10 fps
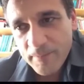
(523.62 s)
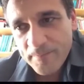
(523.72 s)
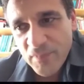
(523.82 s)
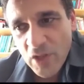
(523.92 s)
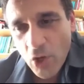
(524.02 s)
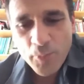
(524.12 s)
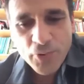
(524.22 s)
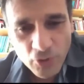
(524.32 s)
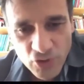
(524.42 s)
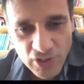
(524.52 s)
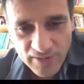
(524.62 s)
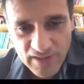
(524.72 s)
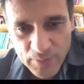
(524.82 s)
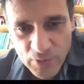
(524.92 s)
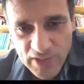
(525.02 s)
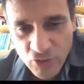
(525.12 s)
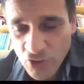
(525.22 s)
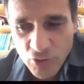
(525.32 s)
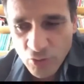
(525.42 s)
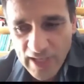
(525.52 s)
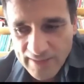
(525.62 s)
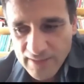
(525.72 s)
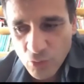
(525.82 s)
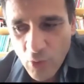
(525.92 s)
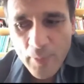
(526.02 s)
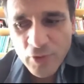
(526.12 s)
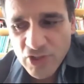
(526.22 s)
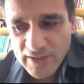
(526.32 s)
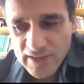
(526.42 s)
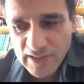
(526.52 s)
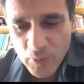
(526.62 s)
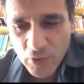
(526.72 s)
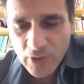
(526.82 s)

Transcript: approaching this music just to get to appreciate it more.